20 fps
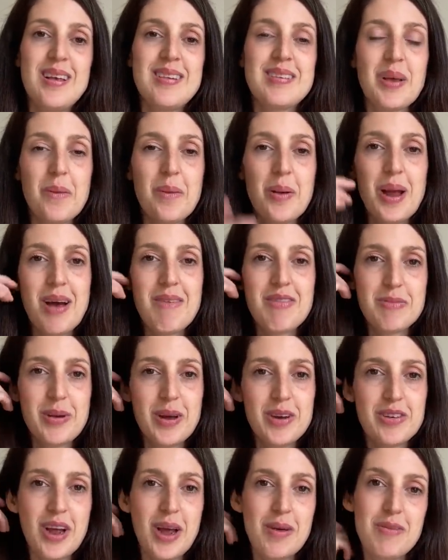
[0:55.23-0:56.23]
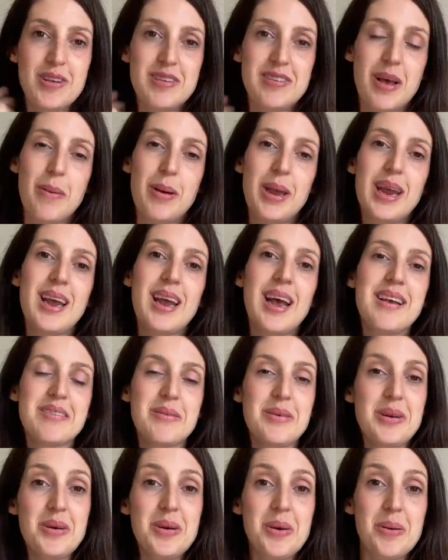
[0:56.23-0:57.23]
so I won't have as much time for sewing as
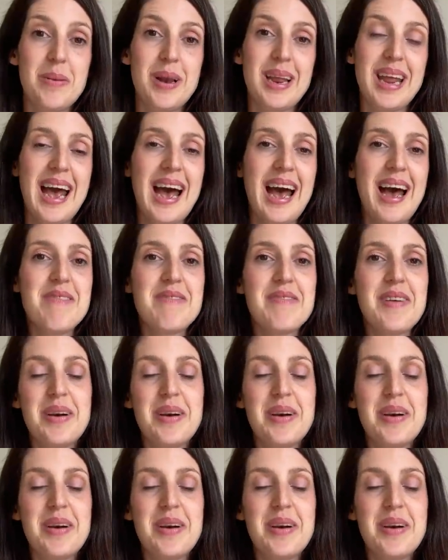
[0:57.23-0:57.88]
I would normally have.